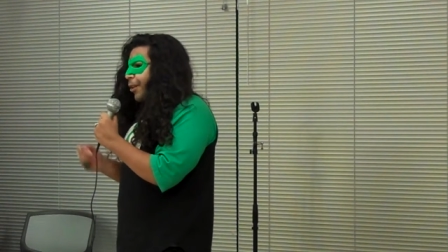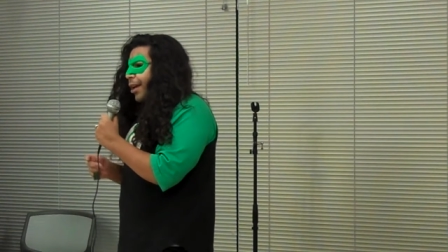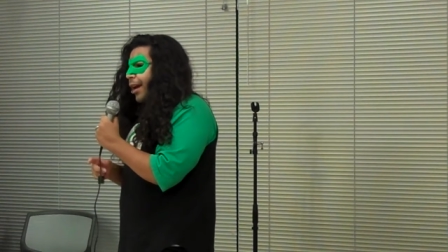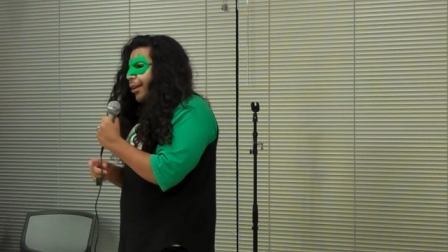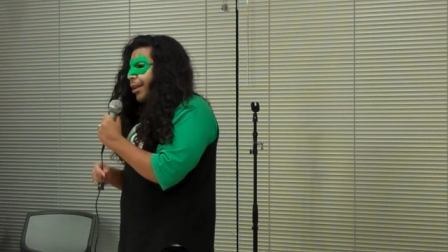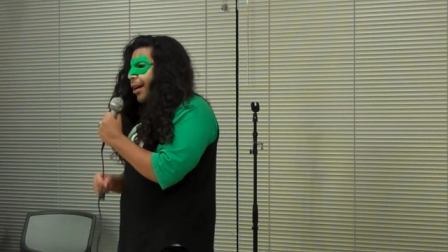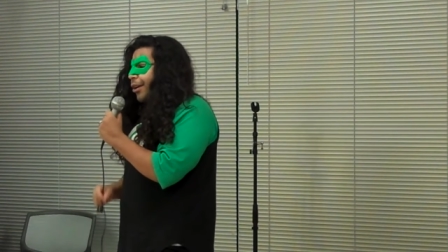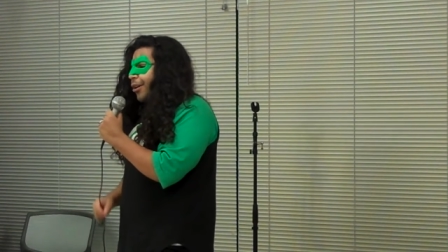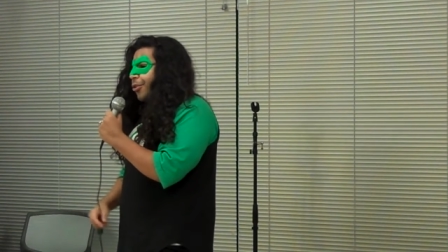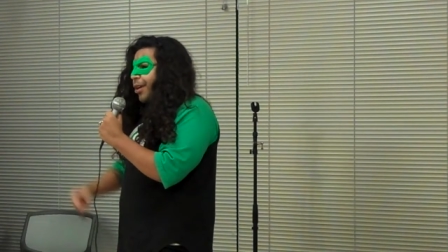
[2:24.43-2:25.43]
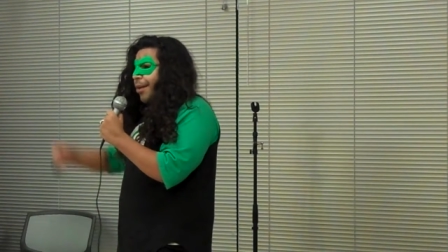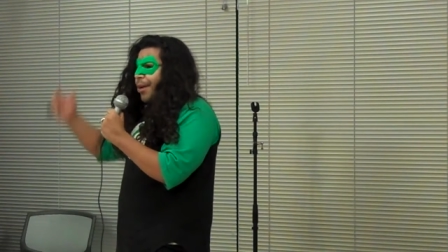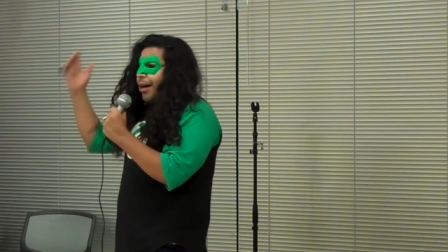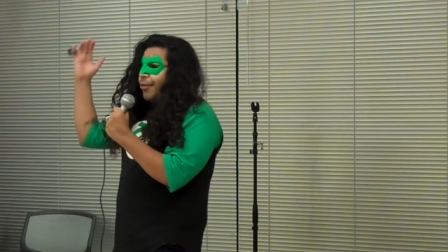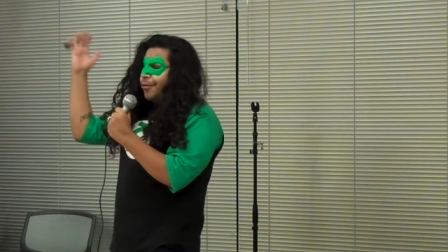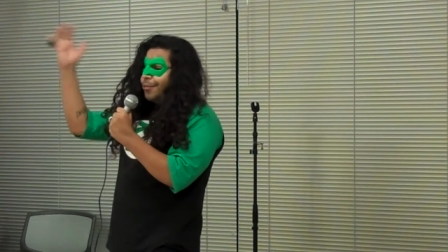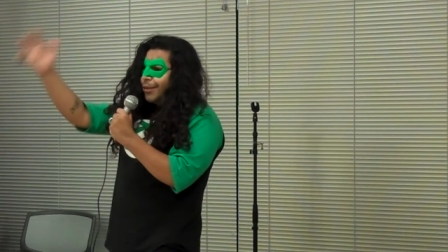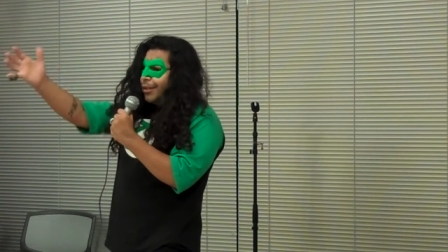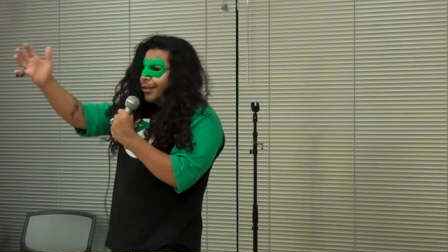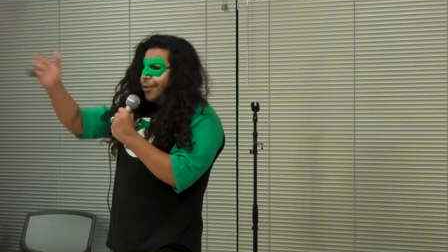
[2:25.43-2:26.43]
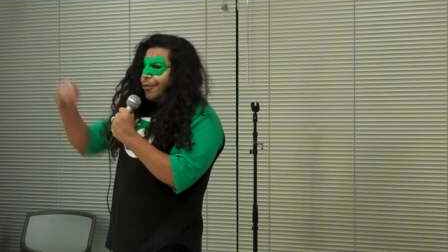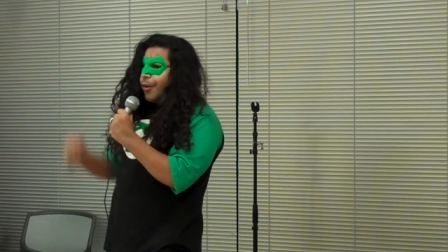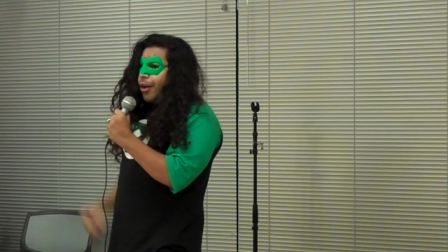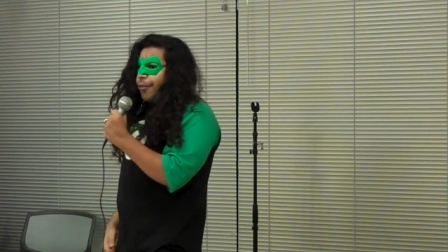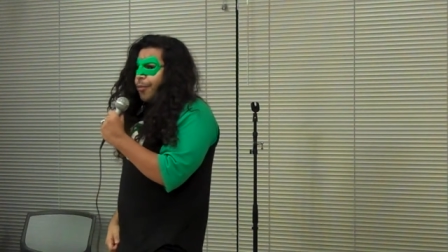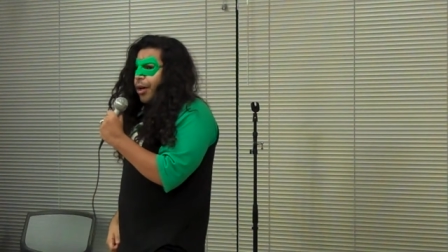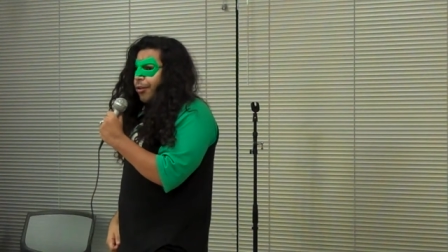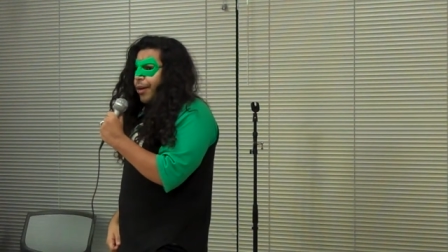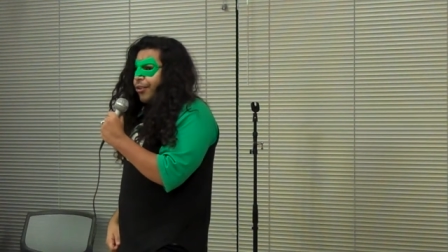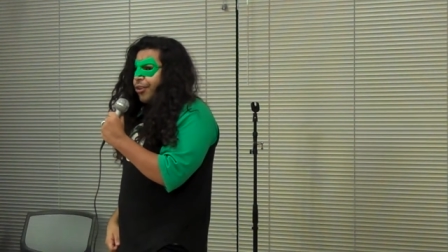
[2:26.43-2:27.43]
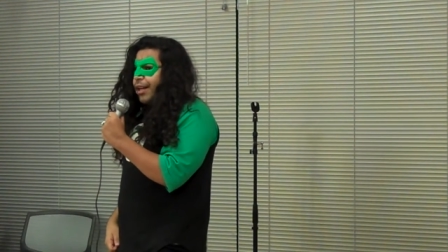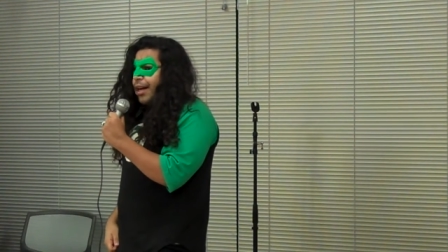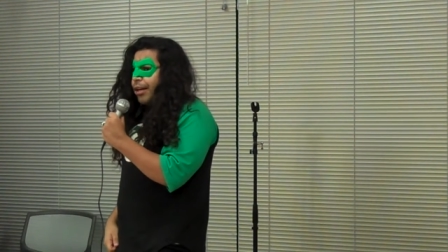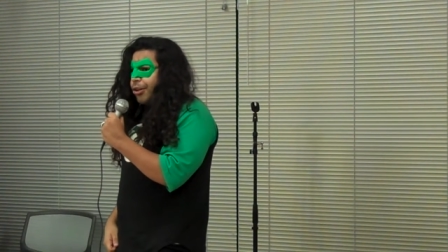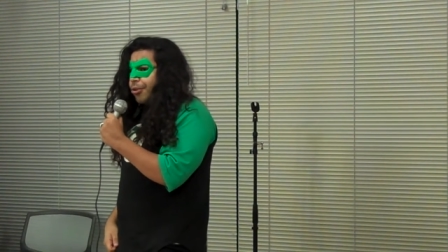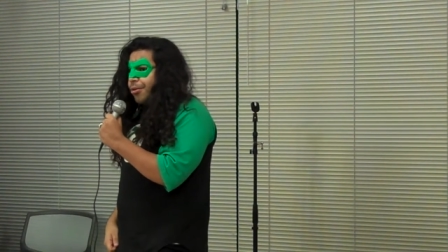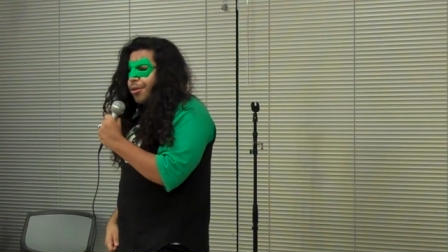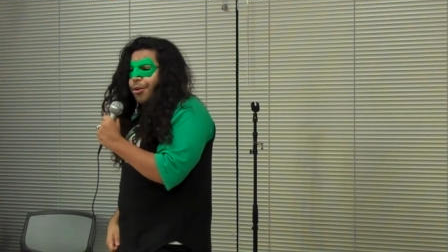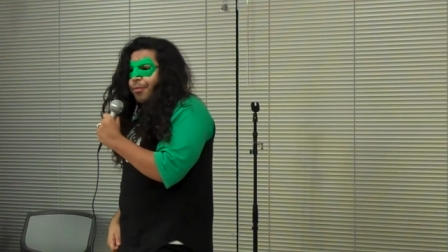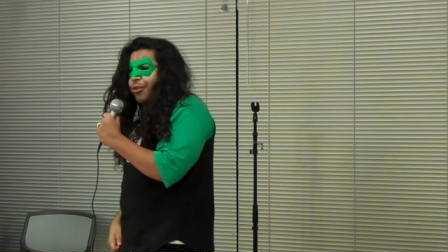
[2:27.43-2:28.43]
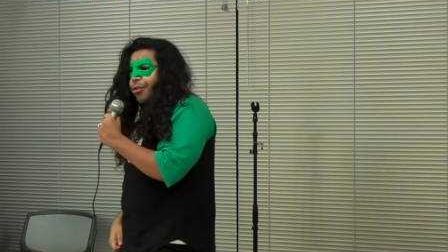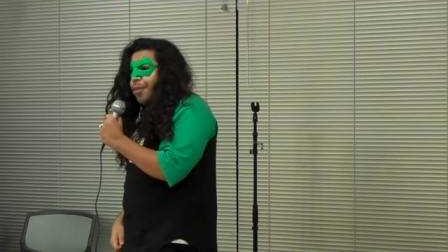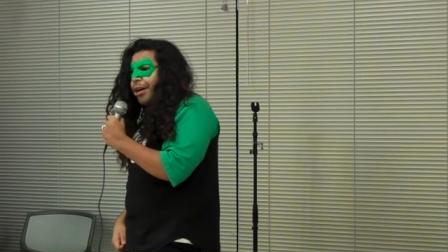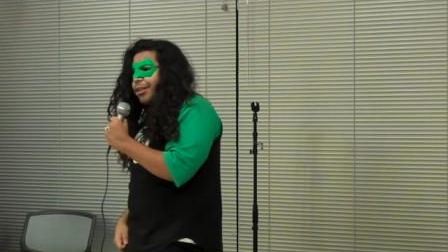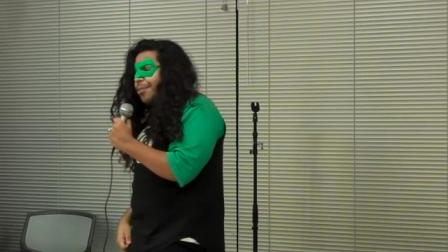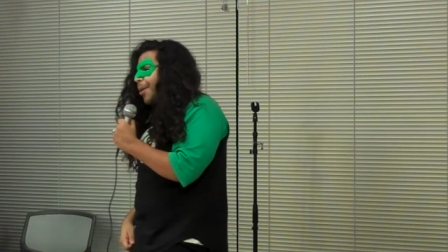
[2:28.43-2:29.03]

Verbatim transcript: the headliner who came out for all the way in Chicago, Mr. Mark